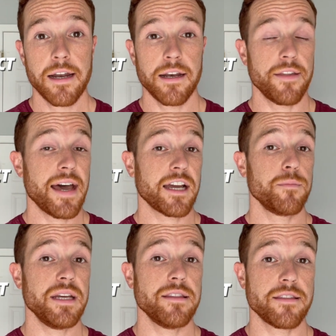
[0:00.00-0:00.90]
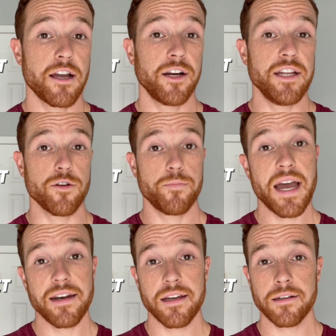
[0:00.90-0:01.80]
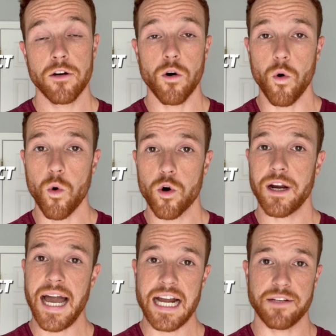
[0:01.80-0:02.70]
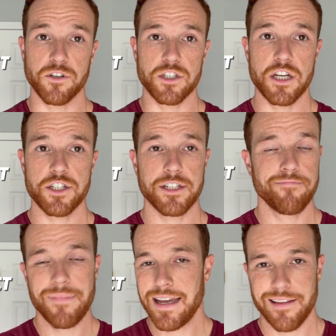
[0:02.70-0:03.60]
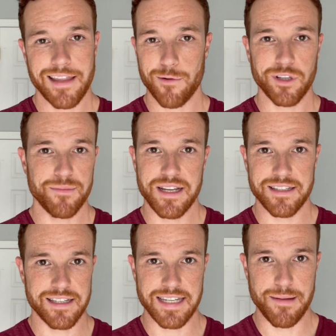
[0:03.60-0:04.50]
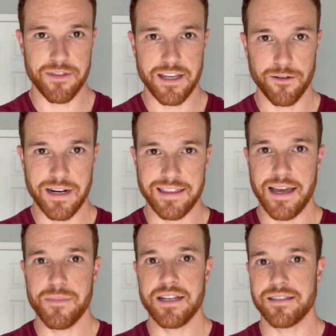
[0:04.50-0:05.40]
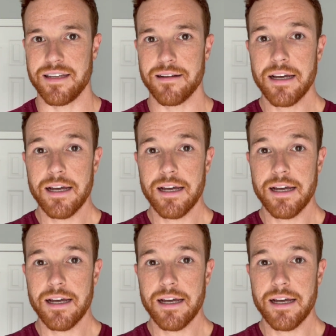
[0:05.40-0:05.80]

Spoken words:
Now, that could mean that they're either pending or active contingent. That really means the same thing, right? That means that